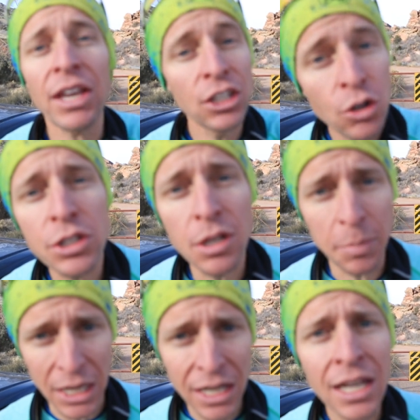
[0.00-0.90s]
He used to
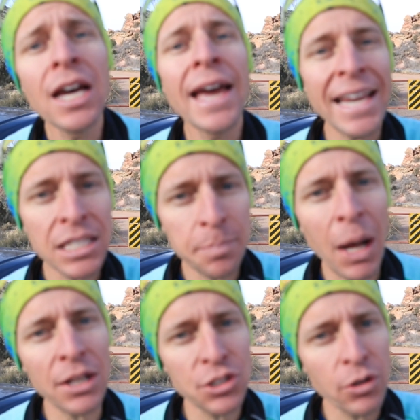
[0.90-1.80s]
be a
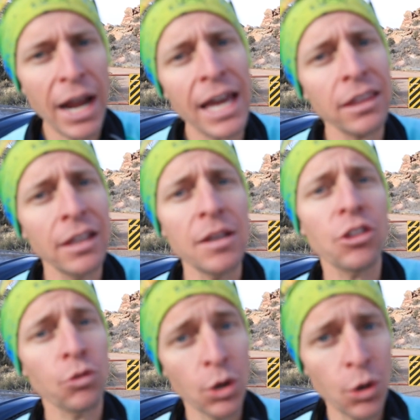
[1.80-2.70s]
sponsored athlete
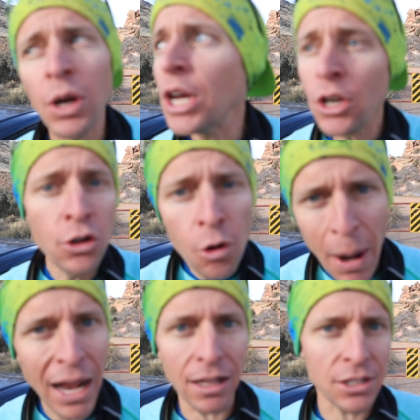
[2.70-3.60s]
through New
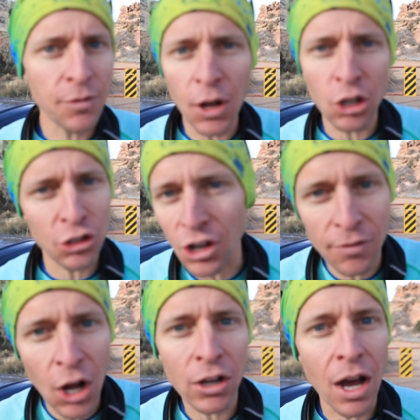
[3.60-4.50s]
Balance, of all,
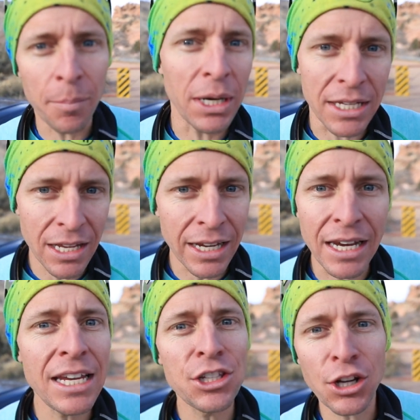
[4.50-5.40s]
of all companies, like an
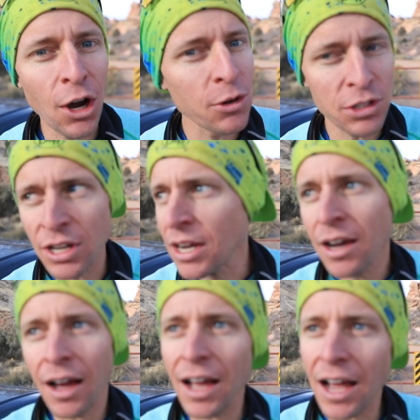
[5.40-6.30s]
East Coast.
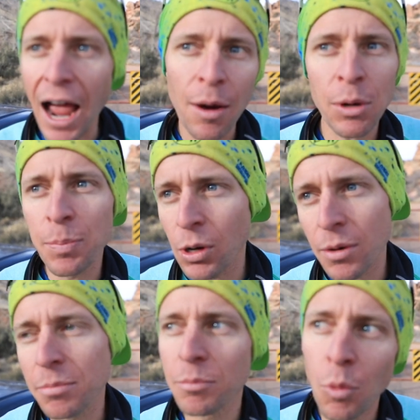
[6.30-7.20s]
Uh, I would put
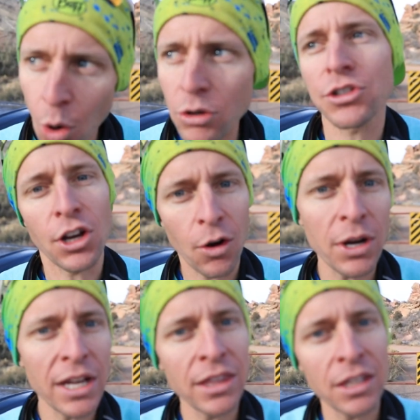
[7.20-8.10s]
him more so
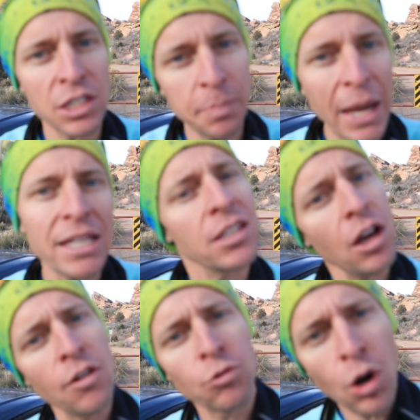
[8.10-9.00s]
in the space
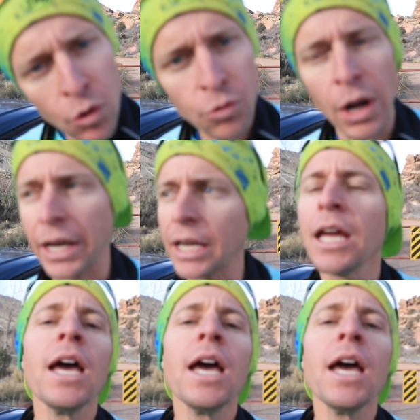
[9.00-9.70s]
of road running.